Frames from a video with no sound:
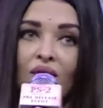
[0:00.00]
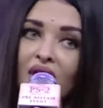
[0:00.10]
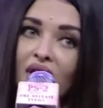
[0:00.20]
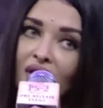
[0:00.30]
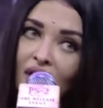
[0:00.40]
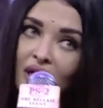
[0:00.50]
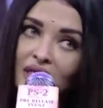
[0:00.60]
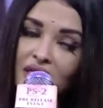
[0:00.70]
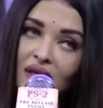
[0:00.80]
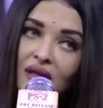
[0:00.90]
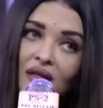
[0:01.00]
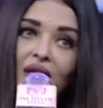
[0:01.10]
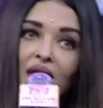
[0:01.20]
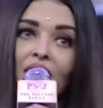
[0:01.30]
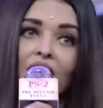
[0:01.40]
We are
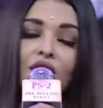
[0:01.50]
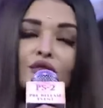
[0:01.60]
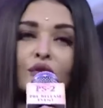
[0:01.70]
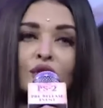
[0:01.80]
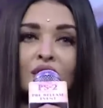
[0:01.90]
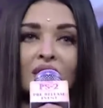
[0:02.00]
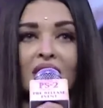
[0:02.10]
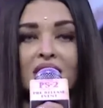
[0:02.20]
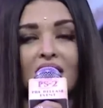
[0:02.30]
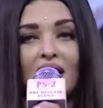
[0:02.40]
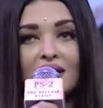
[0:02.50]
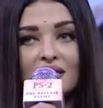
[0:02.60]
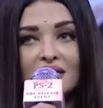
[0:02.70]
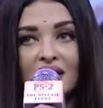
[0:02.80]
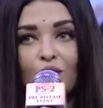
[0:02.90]
eternally grateful to the entire
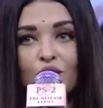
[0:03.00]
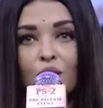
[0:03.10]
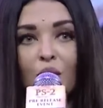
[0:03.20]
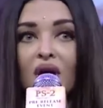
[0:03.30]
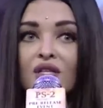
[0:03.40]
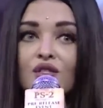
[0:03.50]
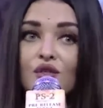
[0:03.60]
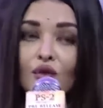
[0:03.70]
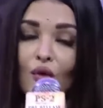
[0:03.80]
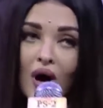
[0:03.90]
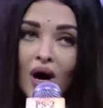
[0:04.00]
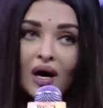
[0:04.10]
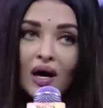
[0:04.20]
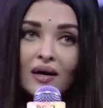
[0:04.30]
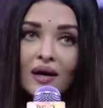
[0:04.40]
team who's worked so
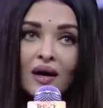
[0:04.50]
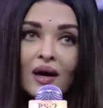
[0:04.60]
hard,